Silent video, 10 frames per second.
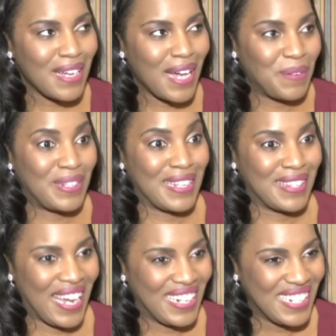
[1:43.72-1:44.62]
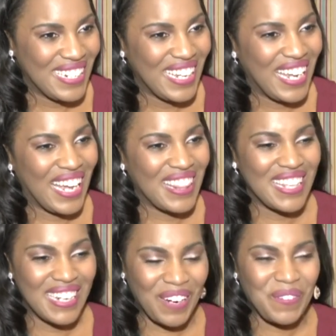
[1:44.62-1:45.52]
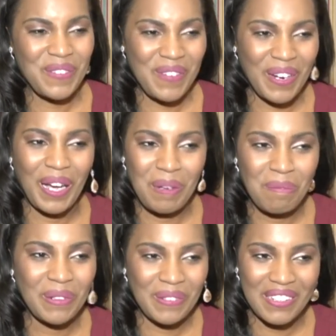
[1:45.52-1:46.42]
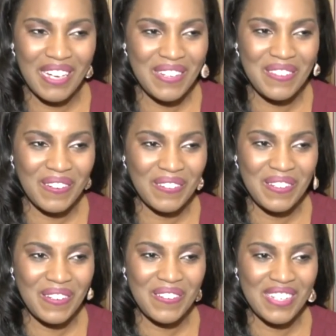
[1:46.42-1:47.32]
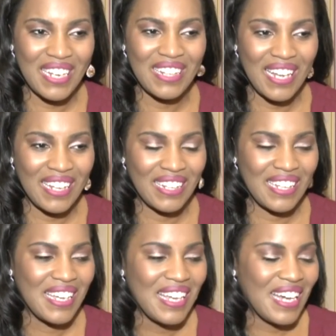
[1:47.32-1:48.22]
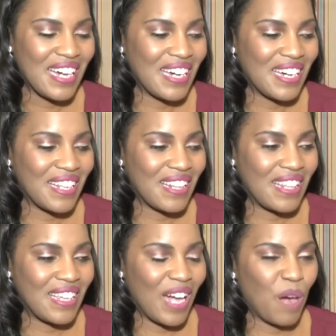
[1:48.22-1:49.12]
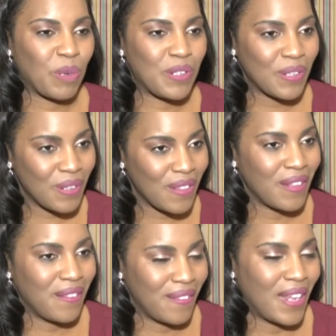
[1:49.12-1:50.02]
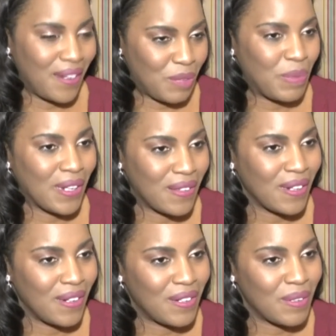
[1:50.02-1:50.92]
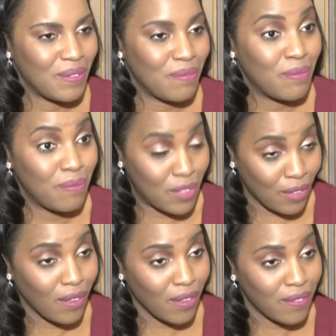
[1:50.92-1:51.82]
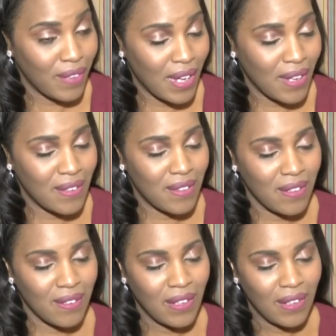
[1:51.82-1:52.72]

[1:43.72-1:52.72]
I was excited, and then I was very humbled. I certainly don't take lightly the opportunity that has been extended to serve as the